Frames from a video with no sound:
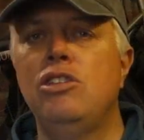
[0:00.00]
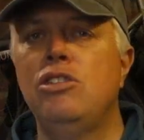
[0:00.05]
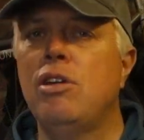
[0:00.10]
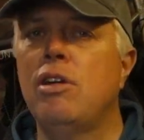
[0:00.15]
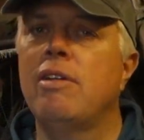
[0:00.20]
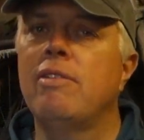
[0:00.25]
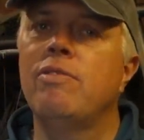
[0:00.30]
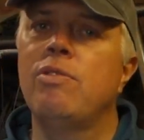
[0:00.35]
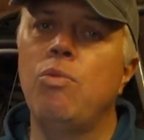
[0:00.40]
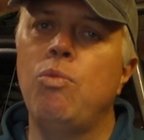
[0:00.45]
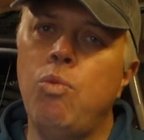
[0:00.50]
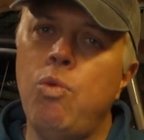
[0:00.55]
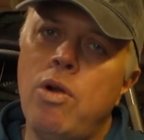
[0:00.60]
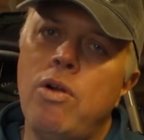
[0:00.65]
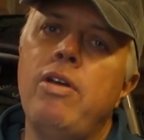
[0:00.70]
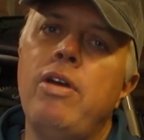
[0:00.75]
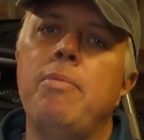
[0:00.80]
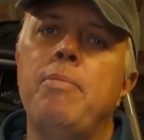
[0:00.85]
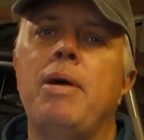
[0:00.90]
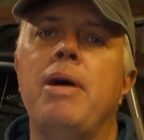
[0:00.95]
you don't have to
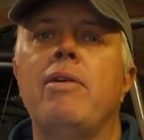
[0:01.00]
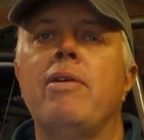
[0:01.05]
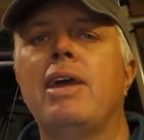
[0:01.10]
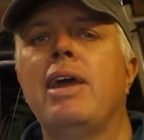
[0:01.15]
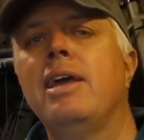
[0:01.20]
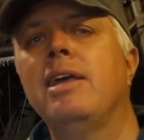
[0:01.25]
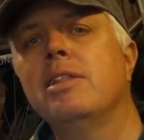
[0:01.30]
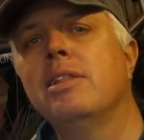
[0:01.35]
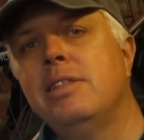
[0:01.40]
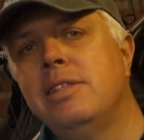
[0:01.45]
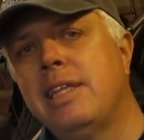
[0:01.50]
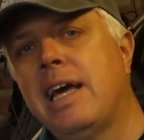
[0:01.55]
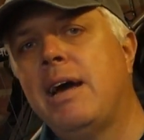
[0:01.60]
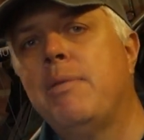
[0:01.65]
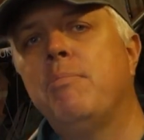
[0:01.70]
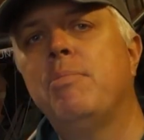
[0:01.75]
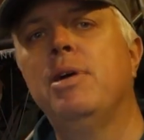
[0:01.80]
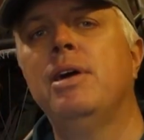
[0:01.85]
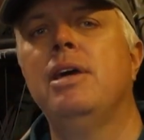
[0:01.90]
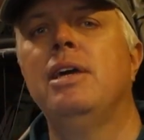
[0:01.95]
worry about getting the
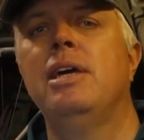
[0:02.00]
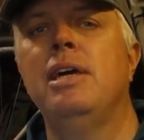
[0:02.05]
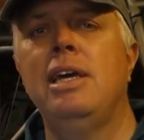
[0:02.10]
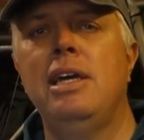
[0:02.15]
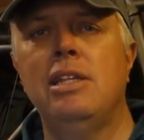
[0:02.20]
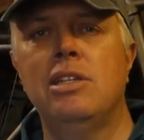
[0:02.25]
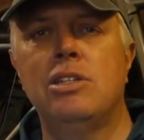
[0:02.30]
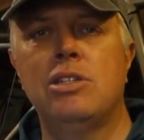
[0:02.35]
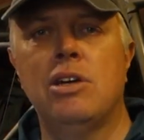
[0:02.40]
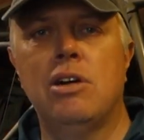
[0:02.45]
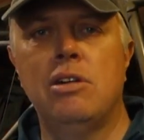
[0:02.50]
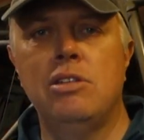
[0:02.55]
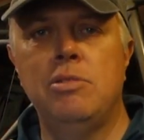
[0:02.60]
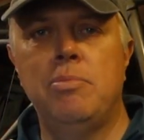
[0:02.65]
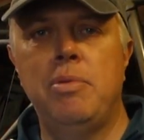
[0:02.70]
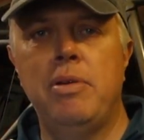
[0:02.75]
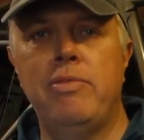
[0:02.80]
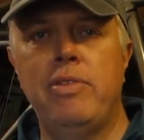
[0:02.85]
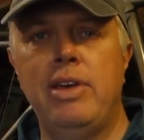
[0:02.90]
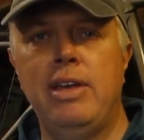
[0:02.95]
damp inside
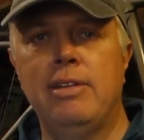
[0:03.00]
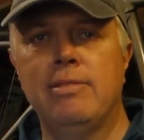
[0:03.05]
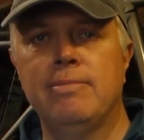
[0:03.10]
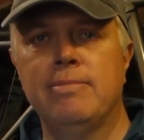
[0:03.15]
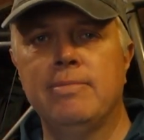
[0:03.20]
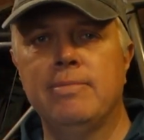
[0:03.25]
your bivvy.